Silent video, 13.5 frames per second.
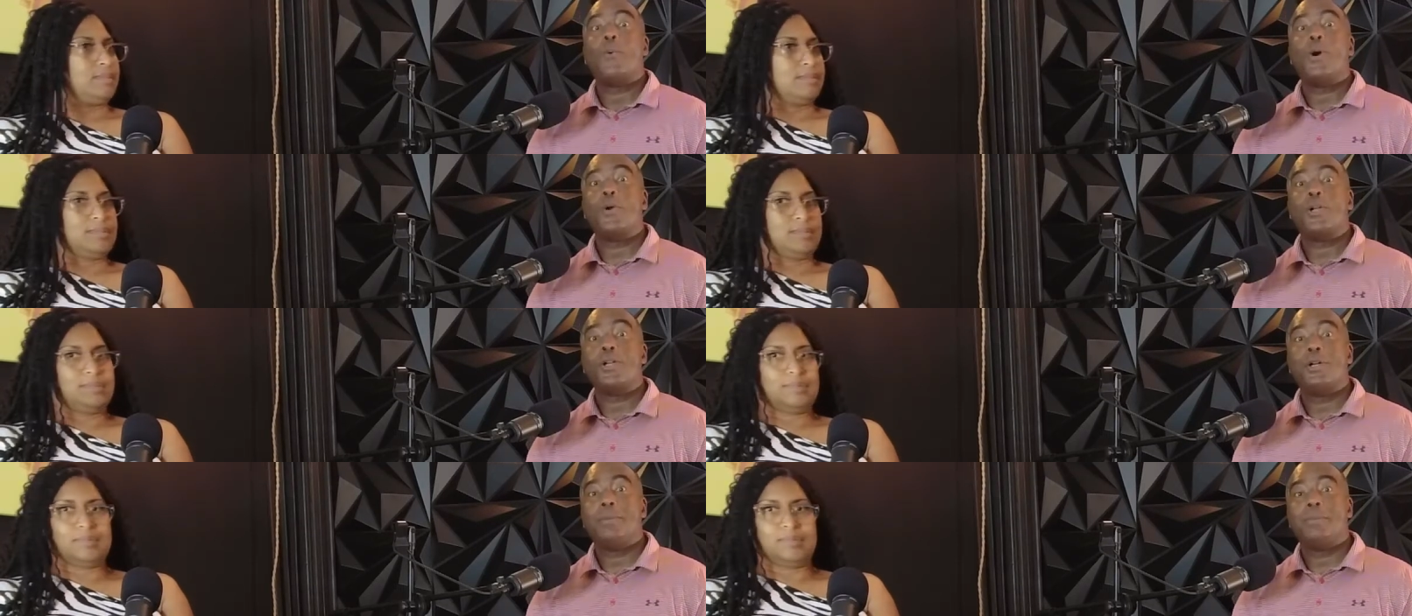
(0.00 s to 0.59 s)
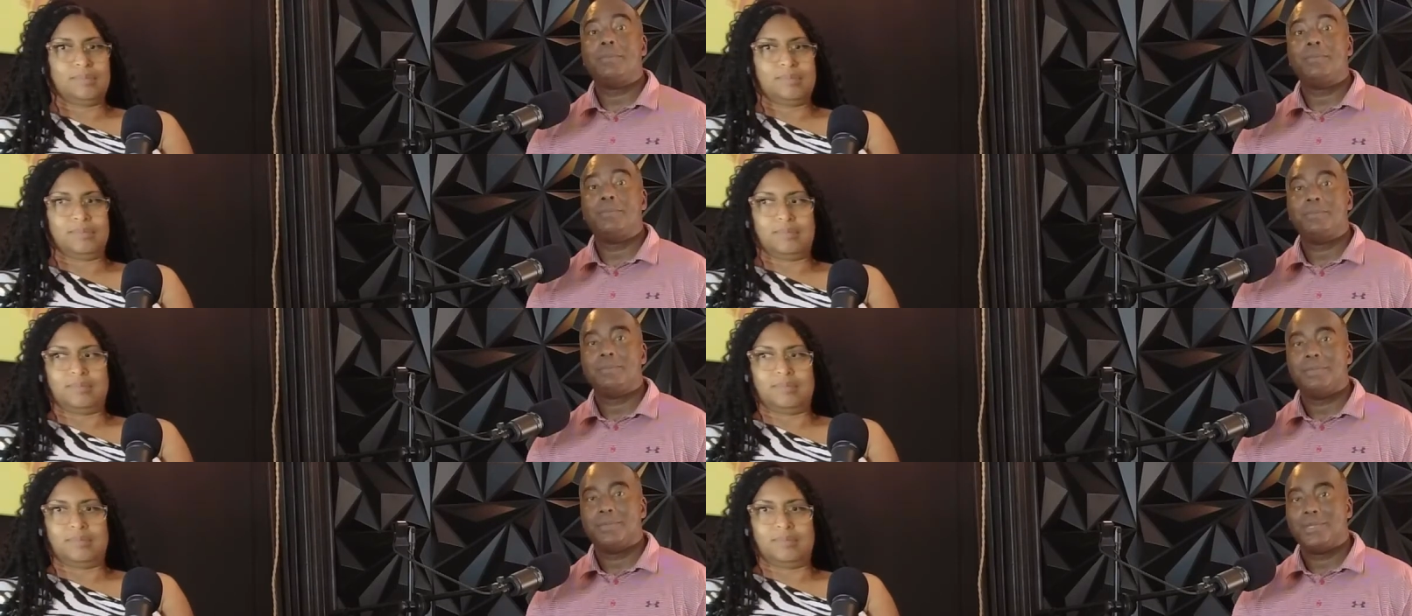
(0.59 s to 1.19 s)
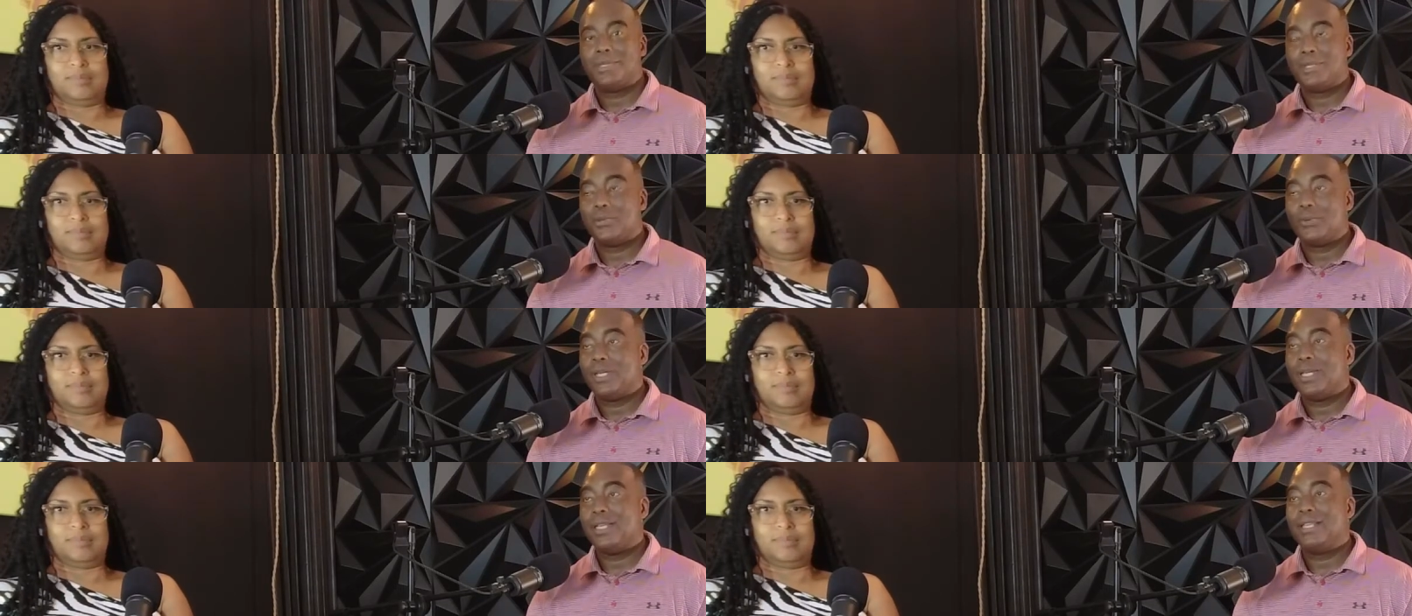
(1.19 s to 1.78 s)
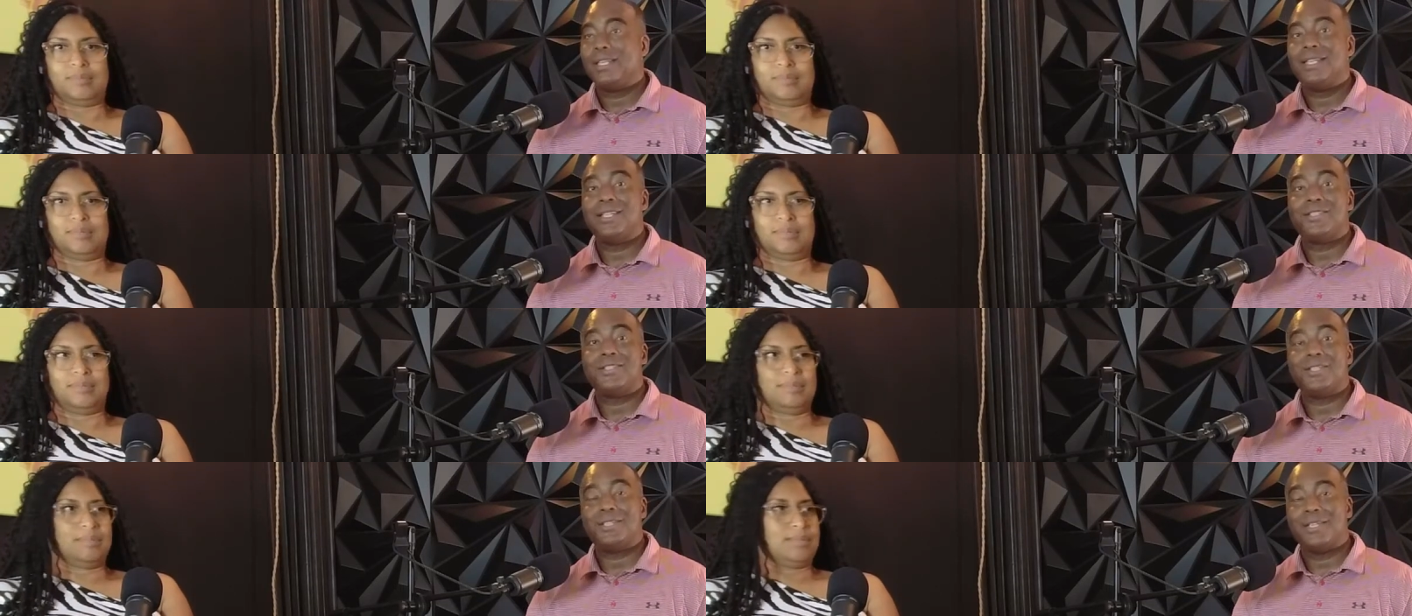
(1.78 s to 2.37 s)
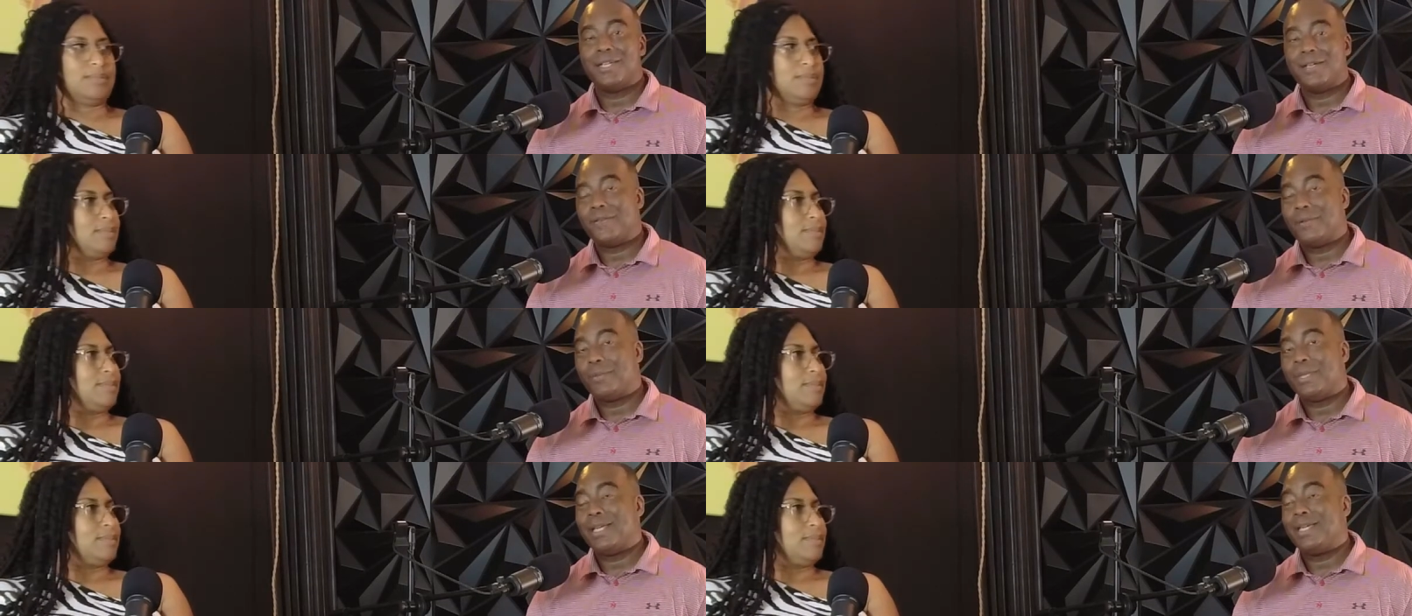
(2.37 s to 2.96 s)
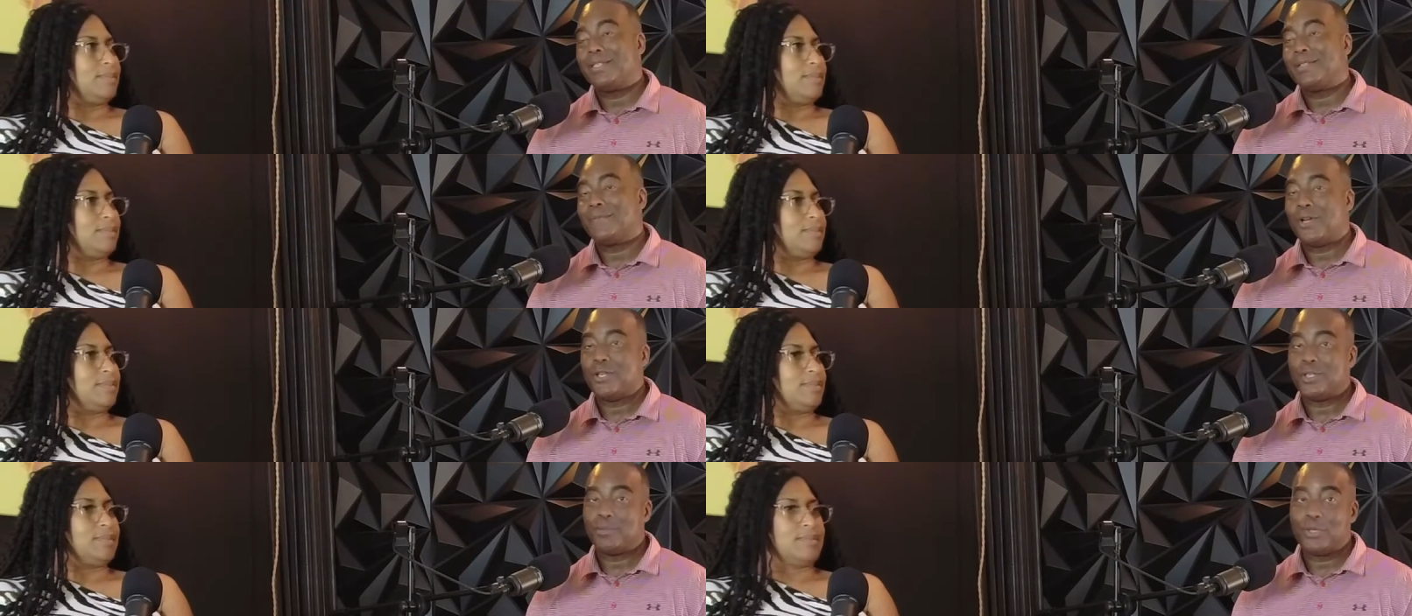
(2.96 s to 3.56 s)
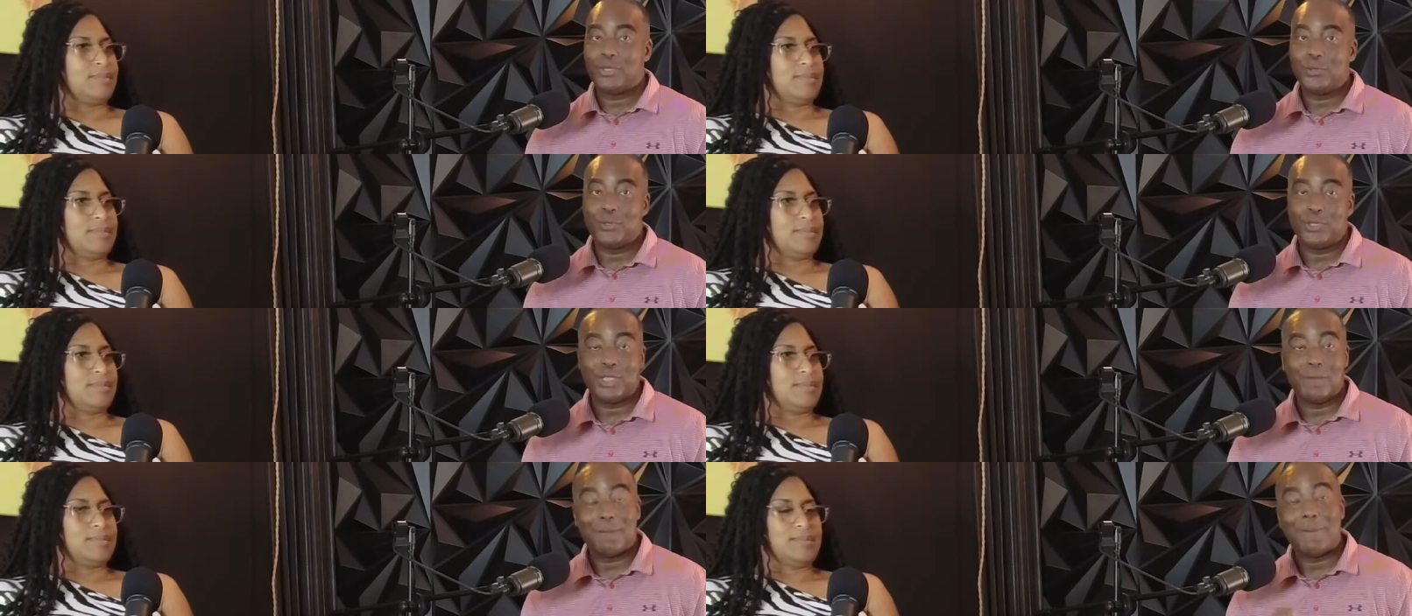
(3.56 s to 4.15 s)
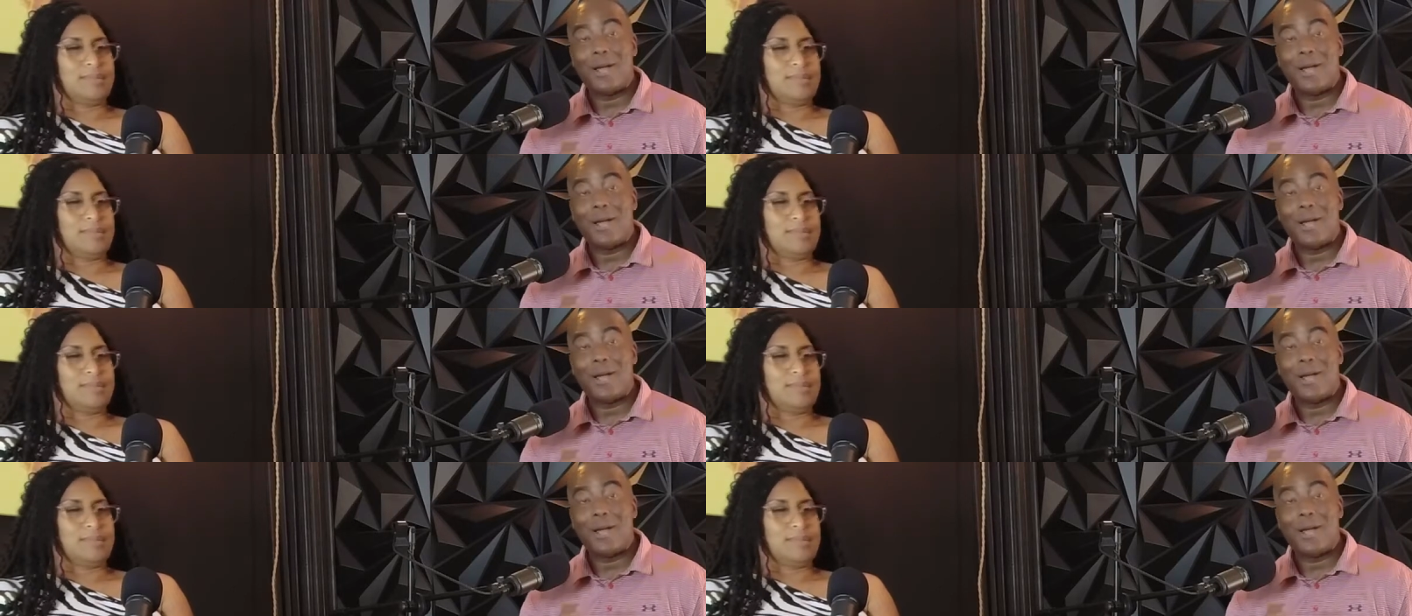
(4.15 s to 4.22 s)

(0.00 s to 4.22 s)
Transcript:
Speaker 1: Welcome to another edition of the BS of Entrepreneurship